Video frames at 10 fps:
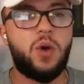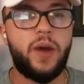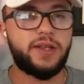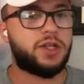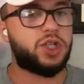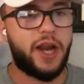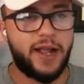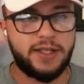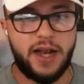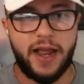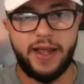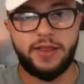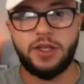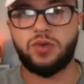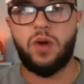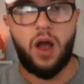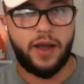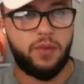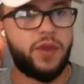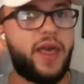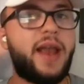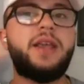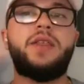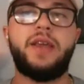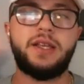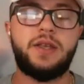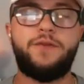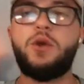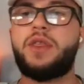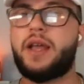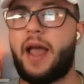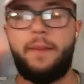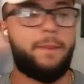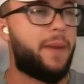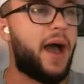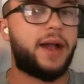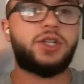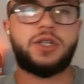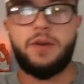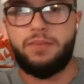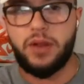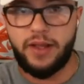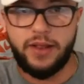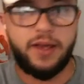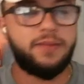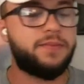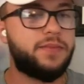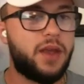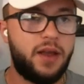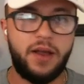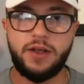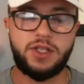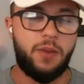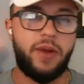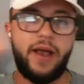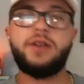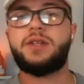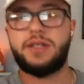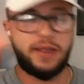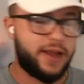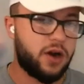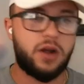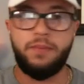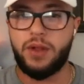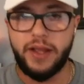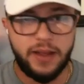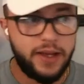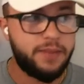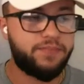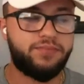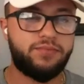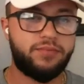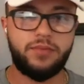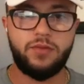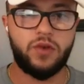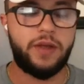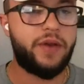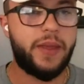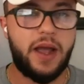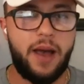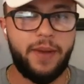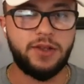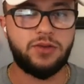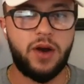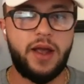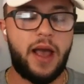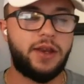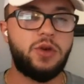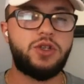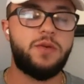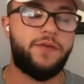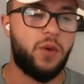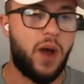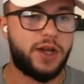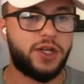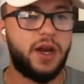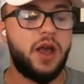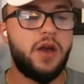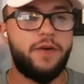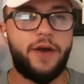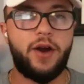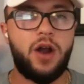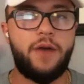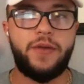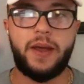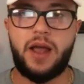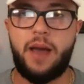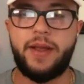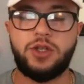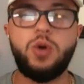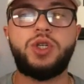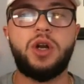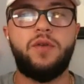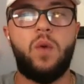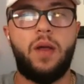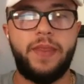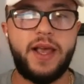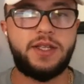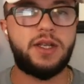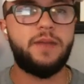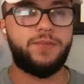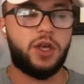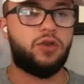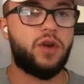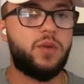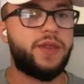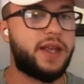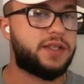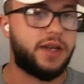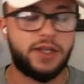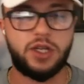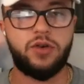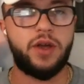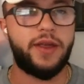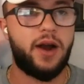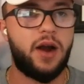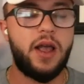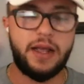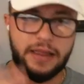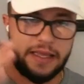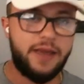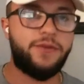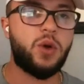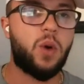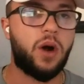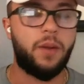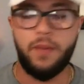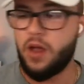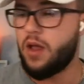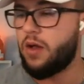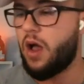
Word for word: There's always a chance that I get this wrong. And with any of these, if you think I botched completely, someone else is in there completely, or even in the comments, right? On YouTube, if you're watching, fire it off in the comments. Who should have won this? You agree with this? You disagree there? Leave your